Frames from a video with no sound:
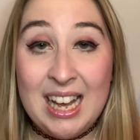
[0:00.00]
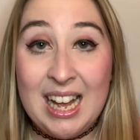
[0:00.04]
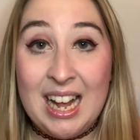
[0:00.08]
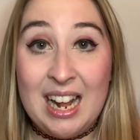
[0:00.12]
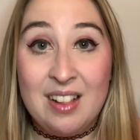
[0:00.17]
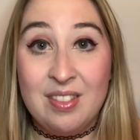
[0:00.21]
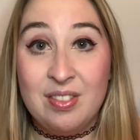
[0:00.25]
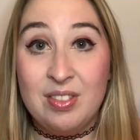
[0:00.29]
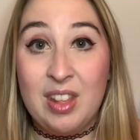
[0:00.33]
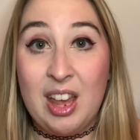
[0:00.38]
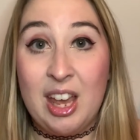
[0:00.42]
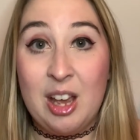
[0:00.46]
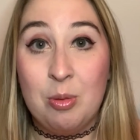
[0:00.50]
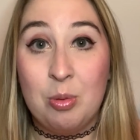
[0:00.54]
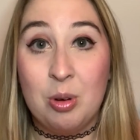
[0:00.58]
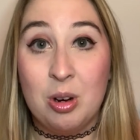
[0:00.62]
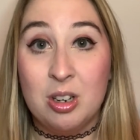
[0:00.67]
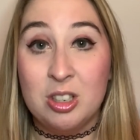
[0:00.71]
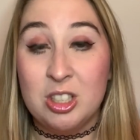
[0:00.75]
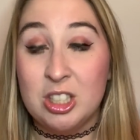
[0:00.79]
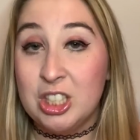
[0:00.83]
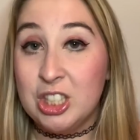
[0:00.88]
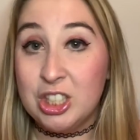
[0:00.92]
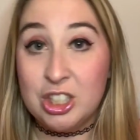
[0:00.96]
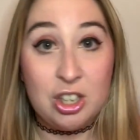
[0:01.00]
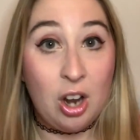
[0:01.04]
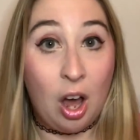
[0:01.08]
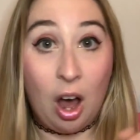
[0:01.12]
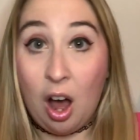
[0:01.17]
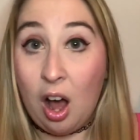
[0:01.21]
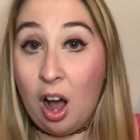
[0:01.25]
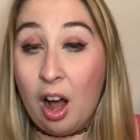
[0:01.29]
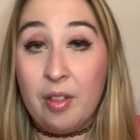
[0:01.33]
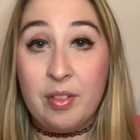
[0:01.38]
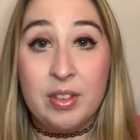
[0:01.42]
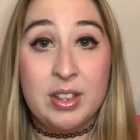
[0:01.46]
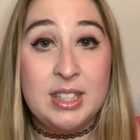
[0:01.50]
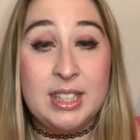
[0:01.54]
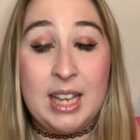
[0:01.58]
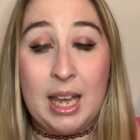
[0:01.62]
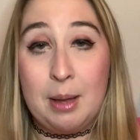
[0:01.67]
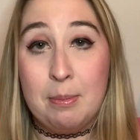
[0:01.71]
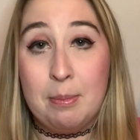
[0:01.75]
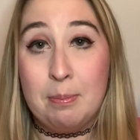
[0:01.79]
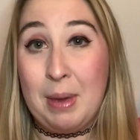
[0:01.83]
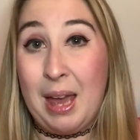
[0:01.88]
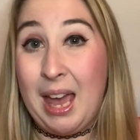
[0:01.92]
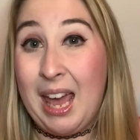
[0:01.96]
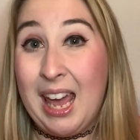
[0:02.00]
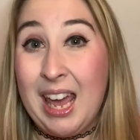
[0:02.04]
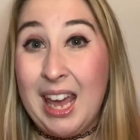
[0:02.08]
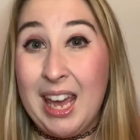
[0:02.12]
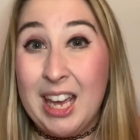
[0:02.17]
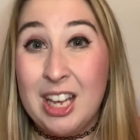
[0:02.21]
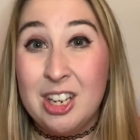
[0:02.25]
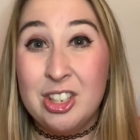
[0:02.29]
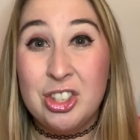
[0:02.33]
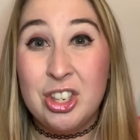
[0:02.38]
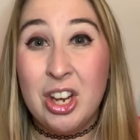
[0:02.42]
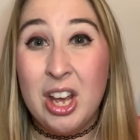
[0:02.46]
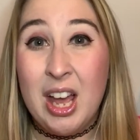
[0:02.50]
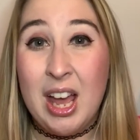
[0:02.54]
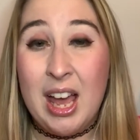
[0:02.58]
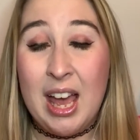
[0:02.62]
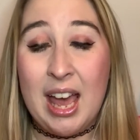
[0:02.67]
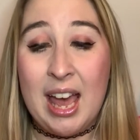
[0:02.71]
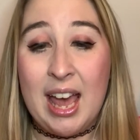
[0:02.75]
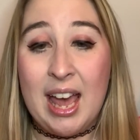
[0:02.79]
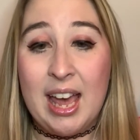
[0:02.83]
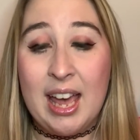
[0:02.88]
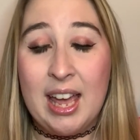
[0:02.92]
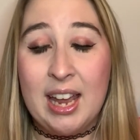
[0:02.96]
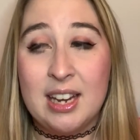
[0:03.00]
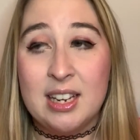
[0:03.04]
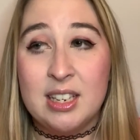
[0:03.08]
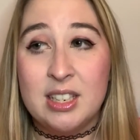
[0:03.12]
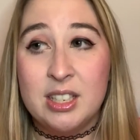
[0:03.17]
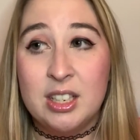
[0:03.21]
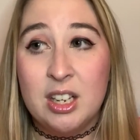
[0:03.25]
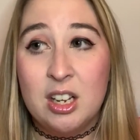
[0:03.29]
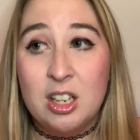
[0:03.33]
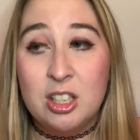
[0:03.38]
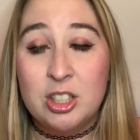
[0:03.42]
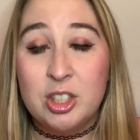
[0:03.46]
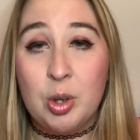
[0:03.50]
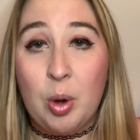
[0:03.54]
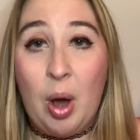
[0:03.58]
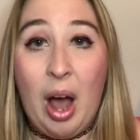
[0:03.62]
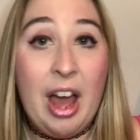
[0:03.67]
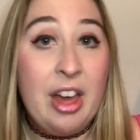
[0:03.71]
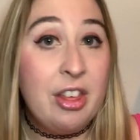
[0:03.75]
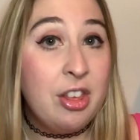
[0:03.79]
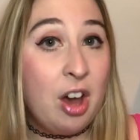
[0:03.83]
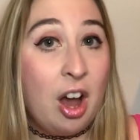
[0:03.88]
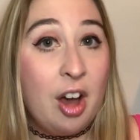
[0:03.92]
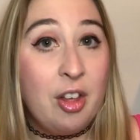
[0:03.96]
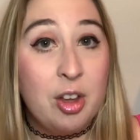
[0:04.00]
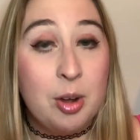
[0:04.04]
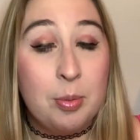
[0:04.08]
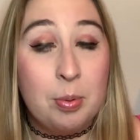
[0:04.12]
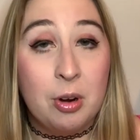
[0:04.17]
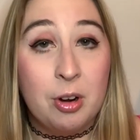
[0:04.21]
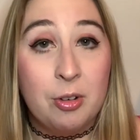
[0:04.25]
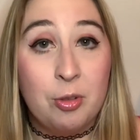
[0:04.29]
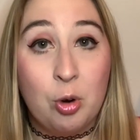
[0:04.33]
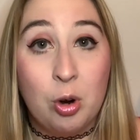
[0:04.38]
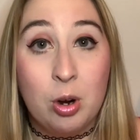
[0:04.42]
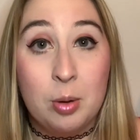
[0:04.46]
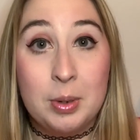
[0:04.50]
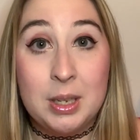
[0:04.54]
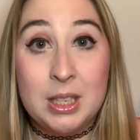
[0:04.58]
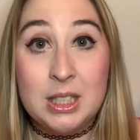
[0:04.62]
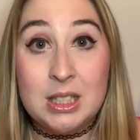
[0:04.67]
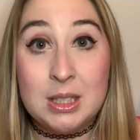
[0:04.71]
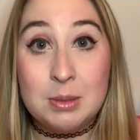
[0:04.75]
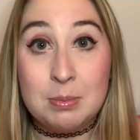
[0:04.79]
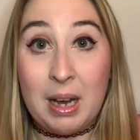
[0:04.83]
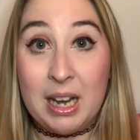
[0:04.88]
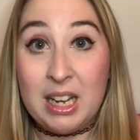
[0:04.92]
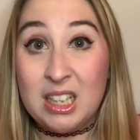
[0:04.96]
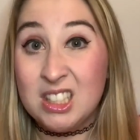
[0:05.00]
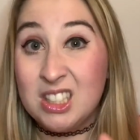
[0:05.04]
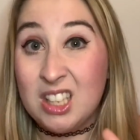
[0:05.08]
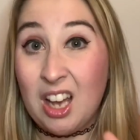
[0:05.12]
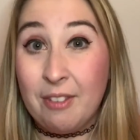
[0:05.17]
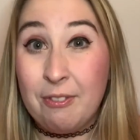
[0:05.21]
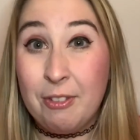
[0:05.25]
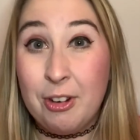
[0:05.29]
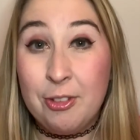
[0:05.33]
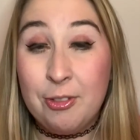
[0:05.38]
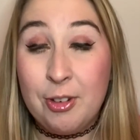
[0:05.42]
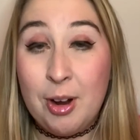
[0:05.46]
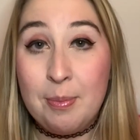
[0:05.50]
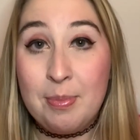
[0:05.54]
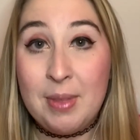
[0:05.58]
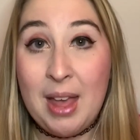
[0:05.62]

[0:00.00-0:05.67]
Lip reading: and they were just not on the same page. And so I thought their performance might suffer from